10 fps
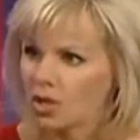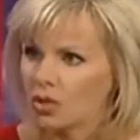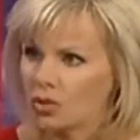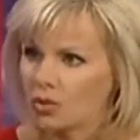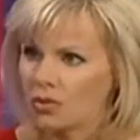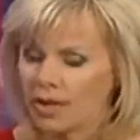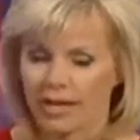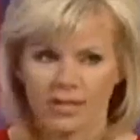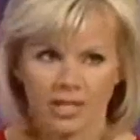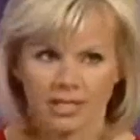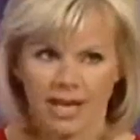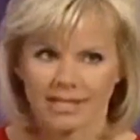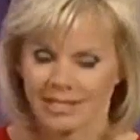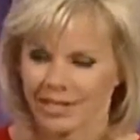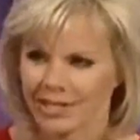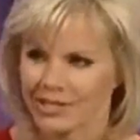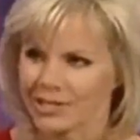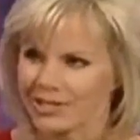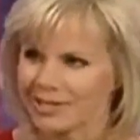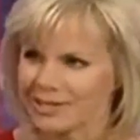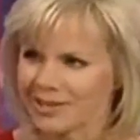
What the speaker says: who had the audacity to